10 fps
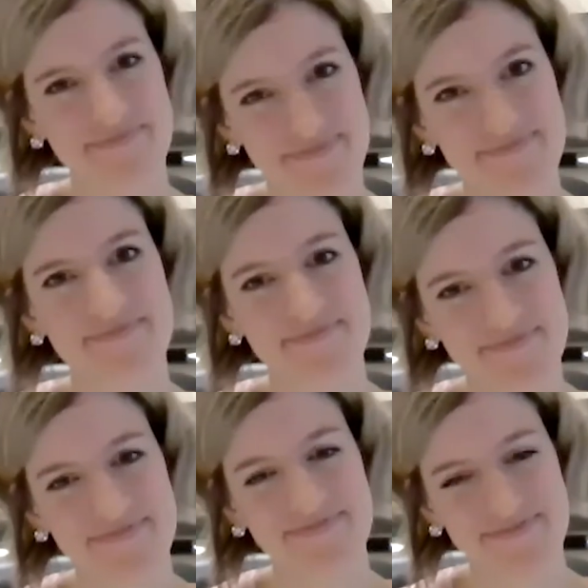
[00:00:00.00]
that's why
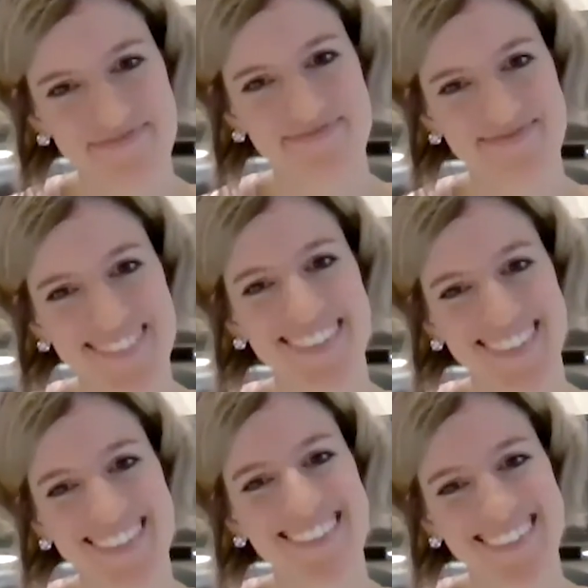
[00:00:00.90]

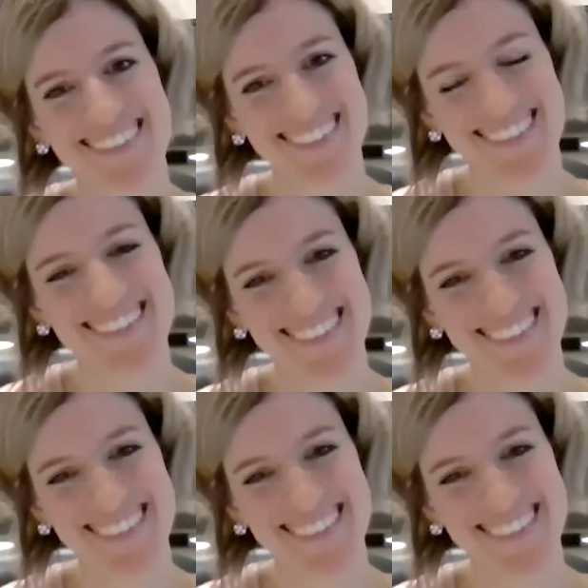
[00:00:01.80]
I really enjoyed the